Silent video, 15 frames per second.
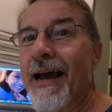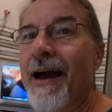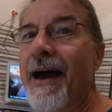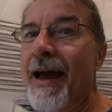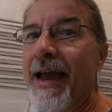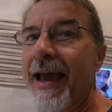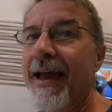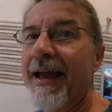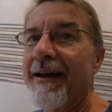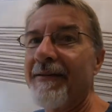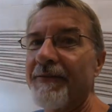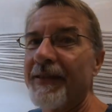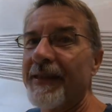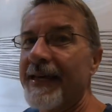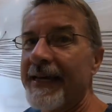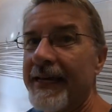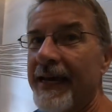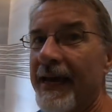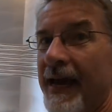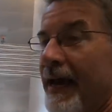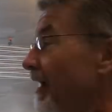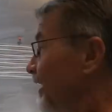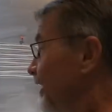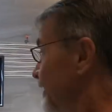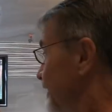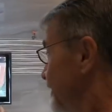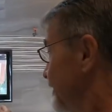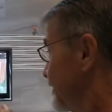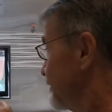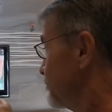I have the
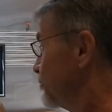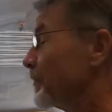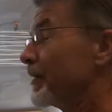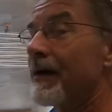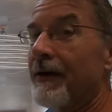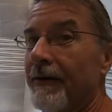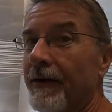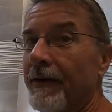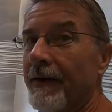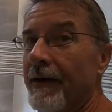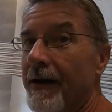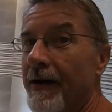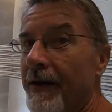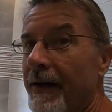uh, mirror.